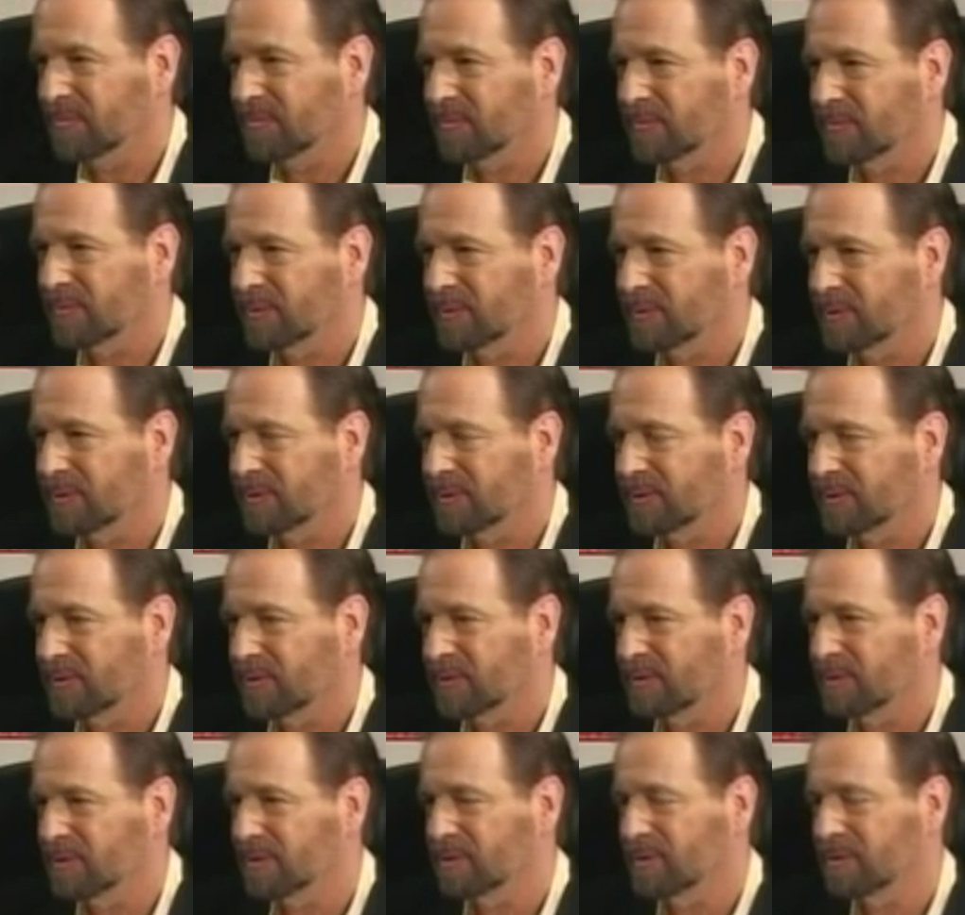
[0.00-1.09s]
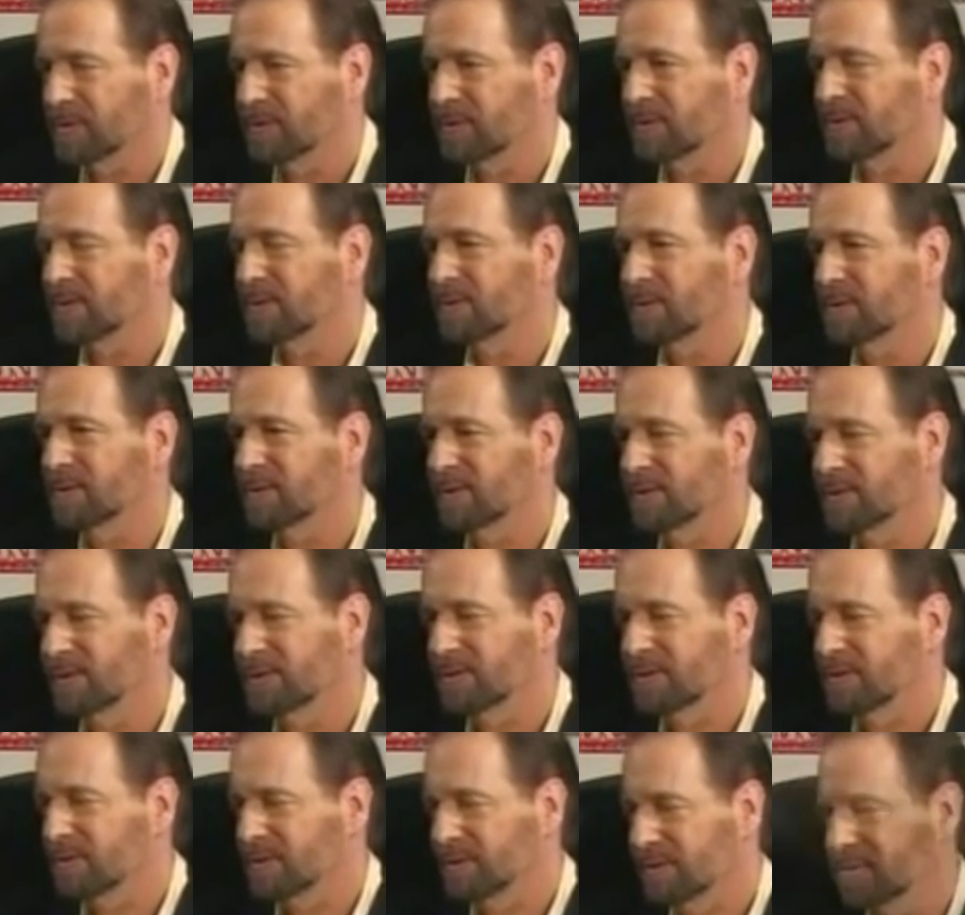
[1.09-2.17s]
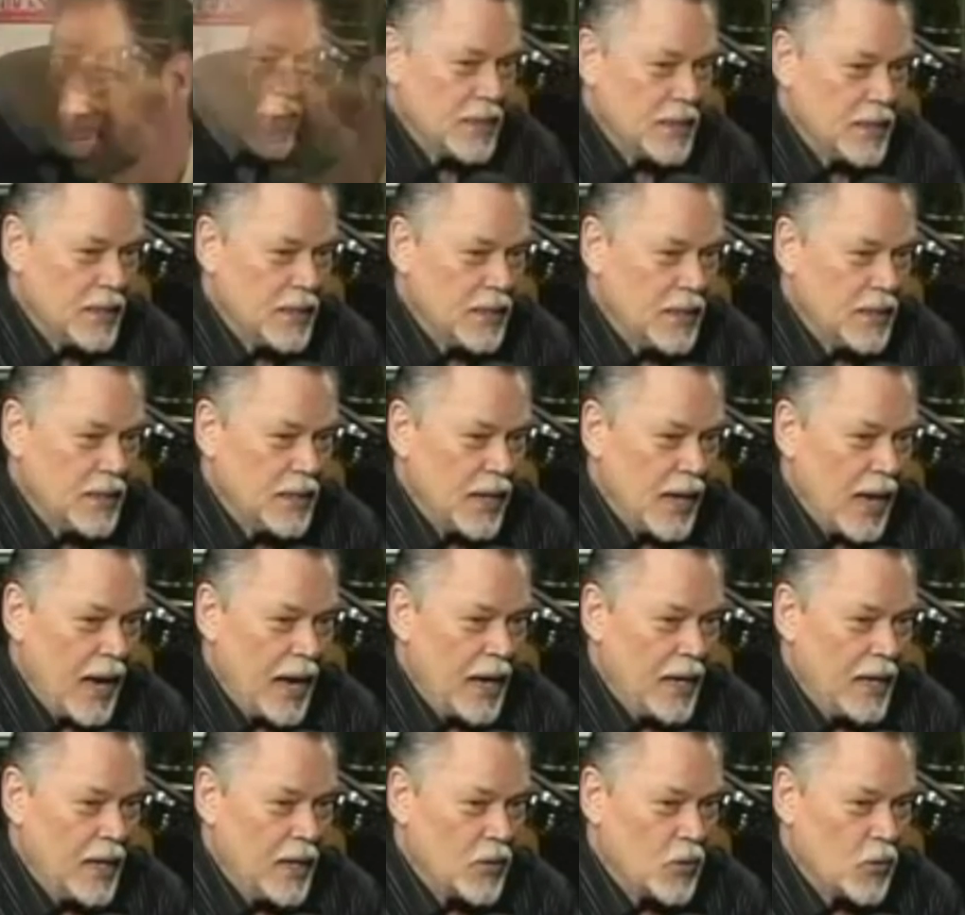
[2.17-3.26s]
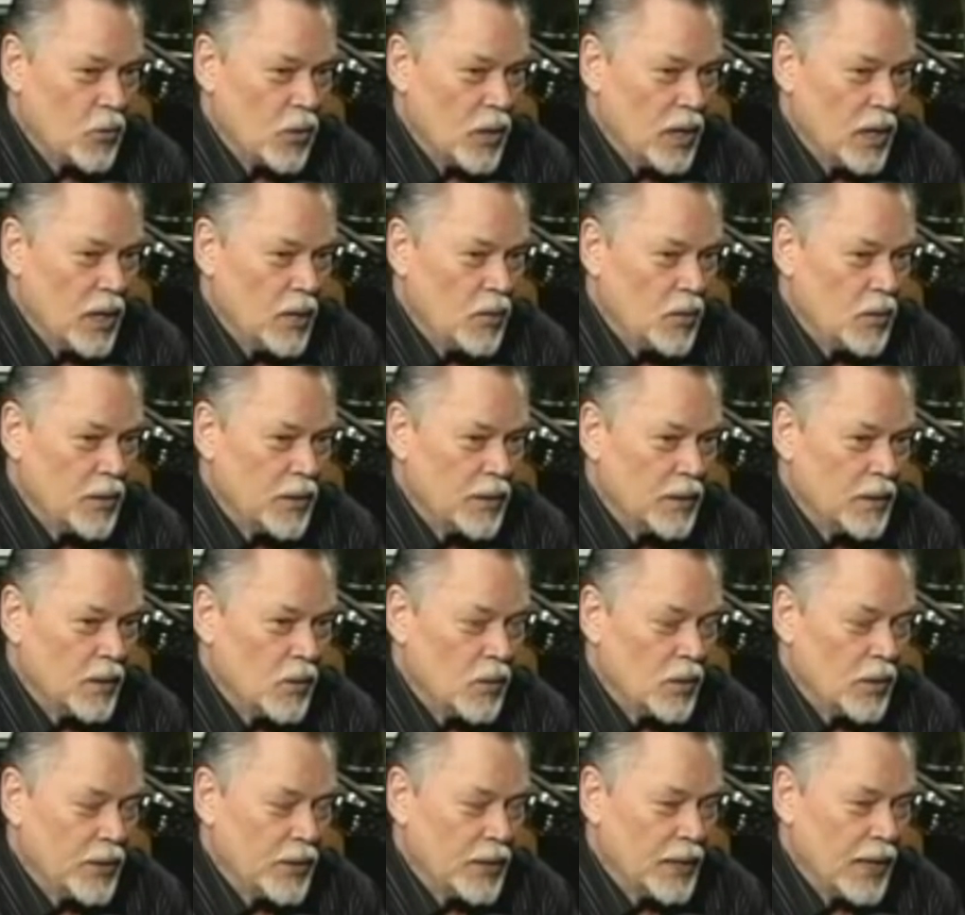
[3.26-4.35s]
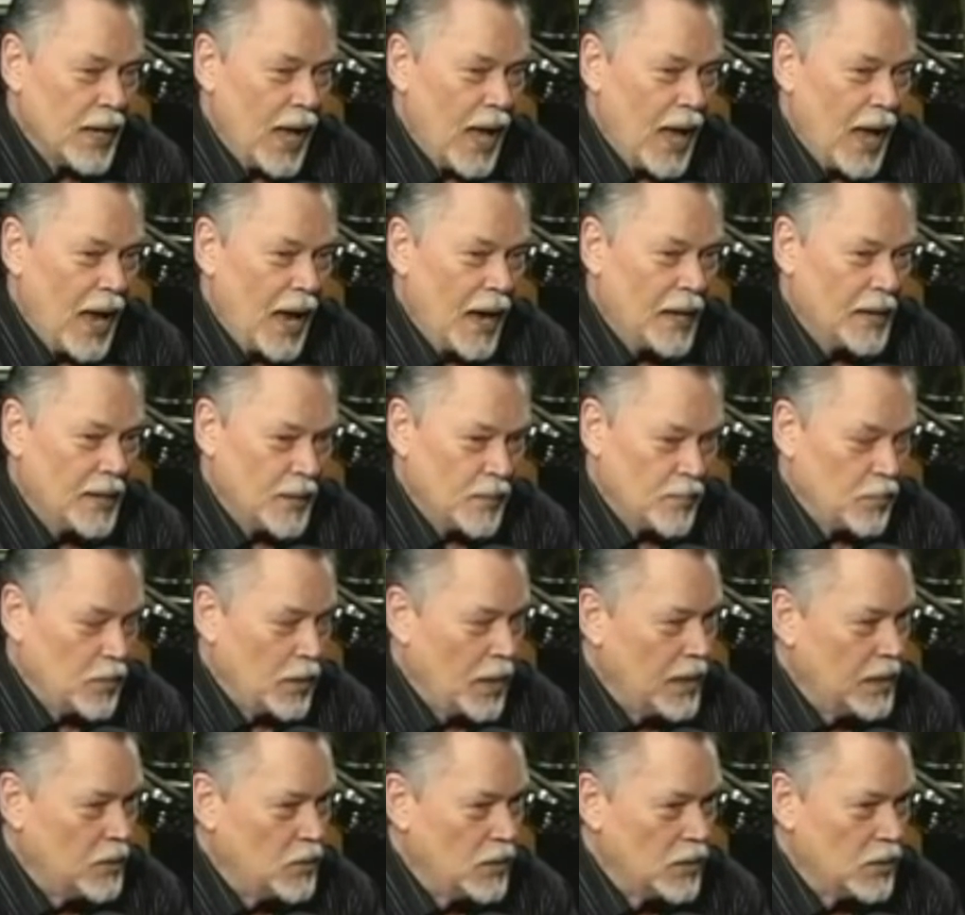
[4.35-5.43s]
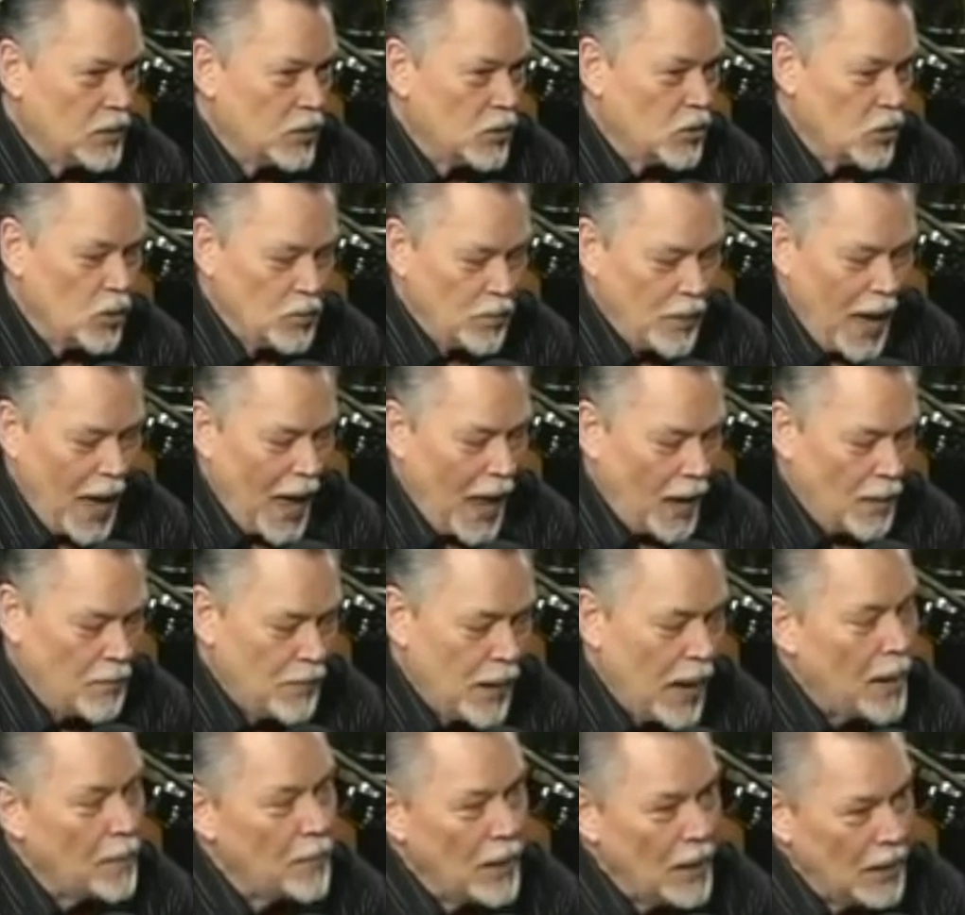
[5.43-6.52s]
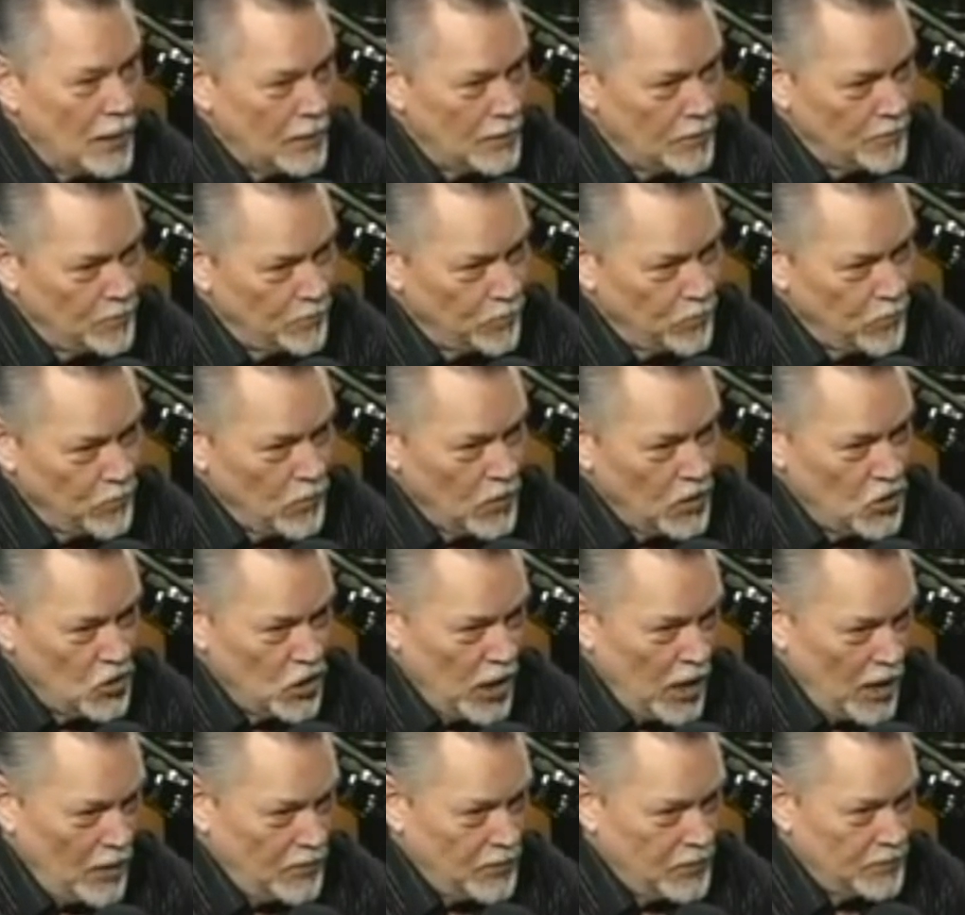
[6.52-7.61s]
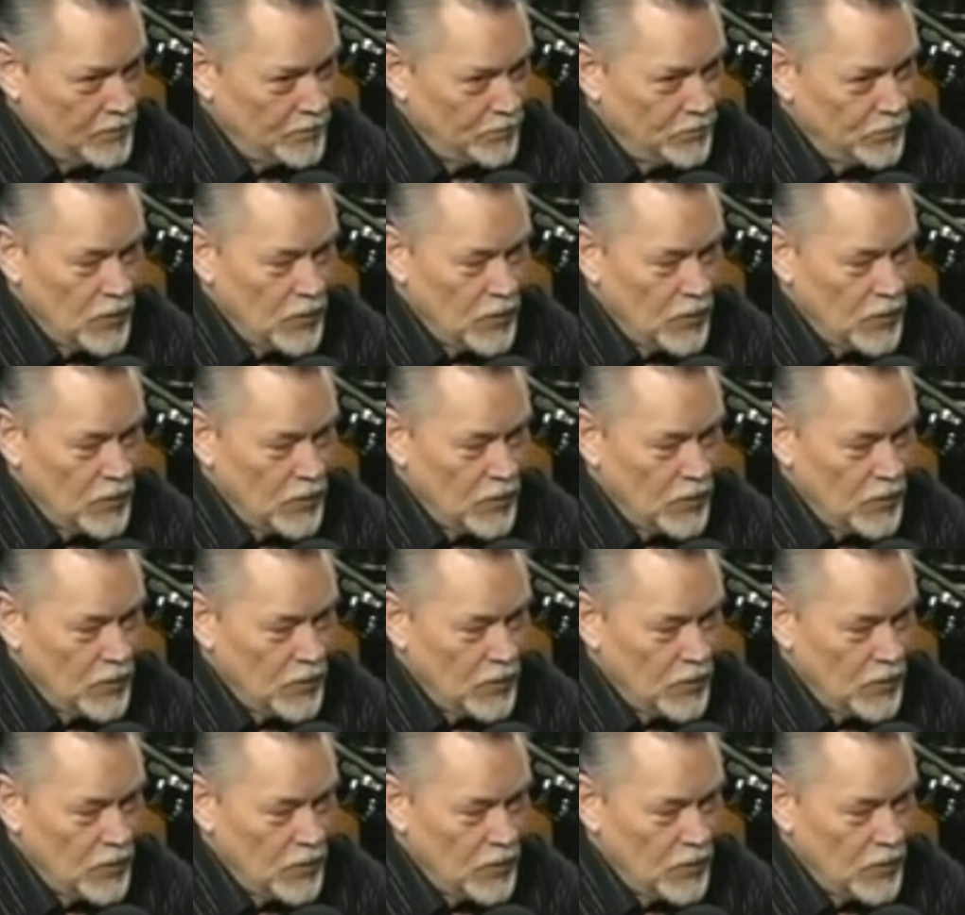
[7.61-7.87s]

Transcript: I went up there in 1983 with a guy that played with the group Alabama, Jeff.